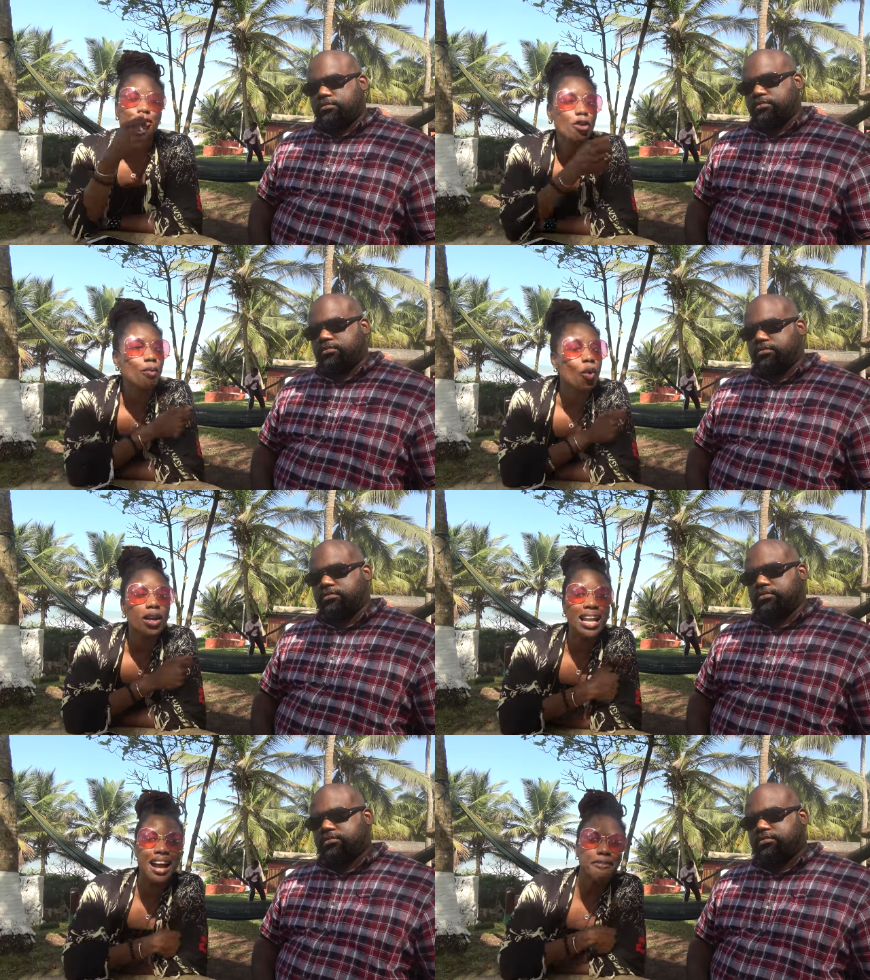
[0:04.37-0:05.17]
Speaker 1: from
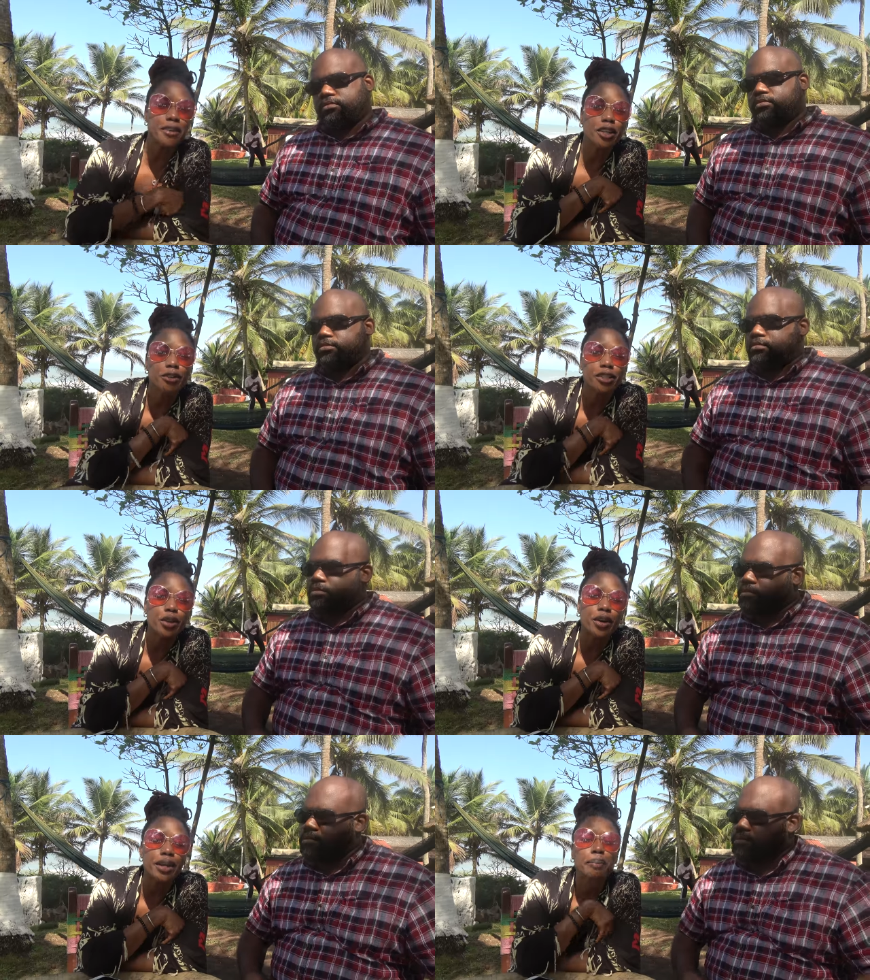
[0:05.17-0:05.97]
One Africa
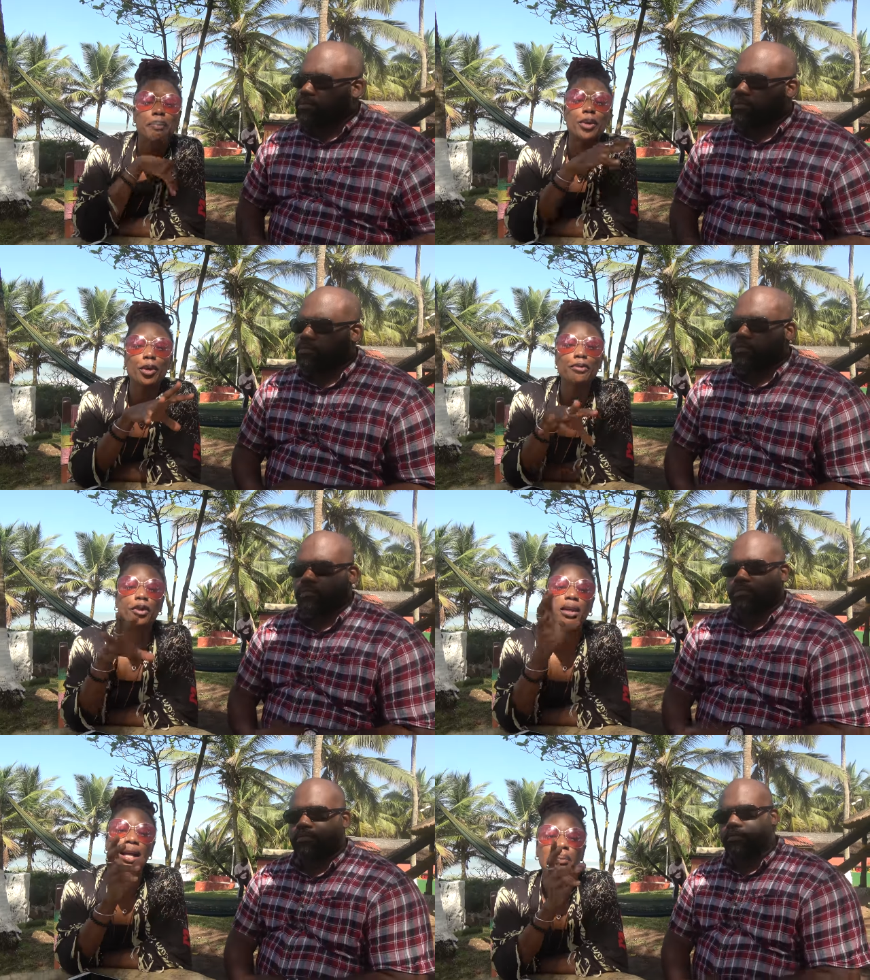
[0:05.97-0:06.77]
Resort in
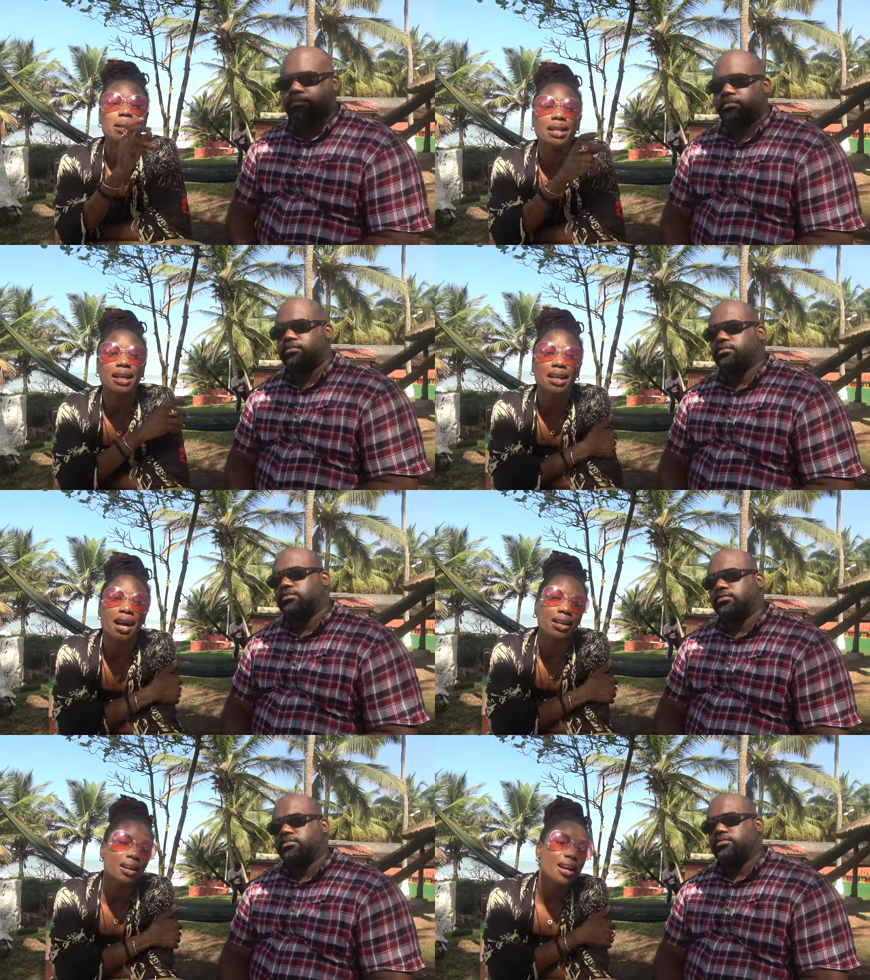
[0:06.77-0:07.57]
beautiful Elmina,
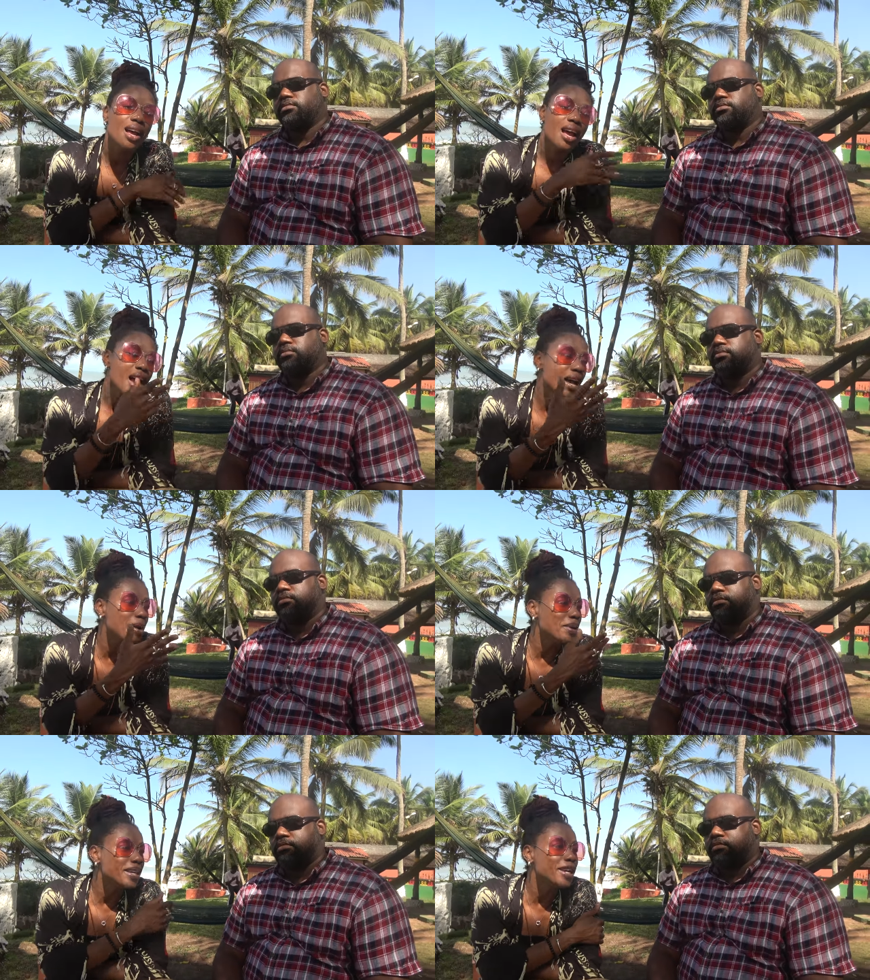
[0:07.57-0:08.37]
Ghana. And
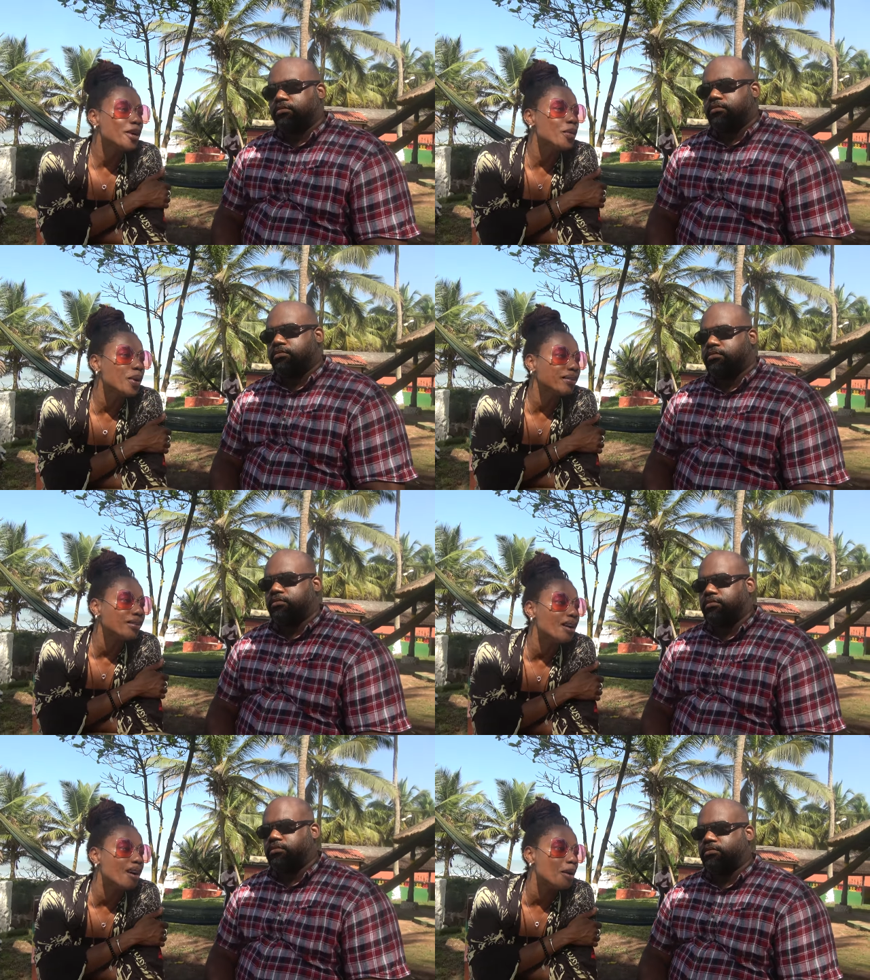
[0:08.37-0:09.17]
I'm here with
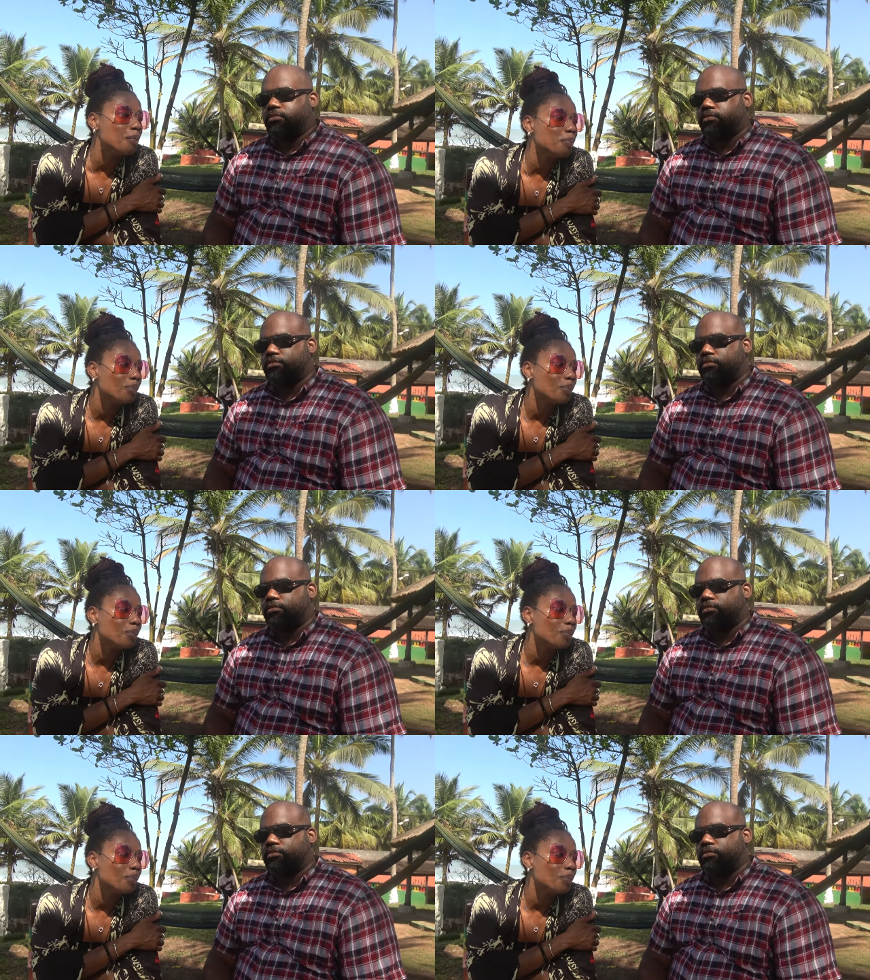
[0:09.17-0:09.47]
um,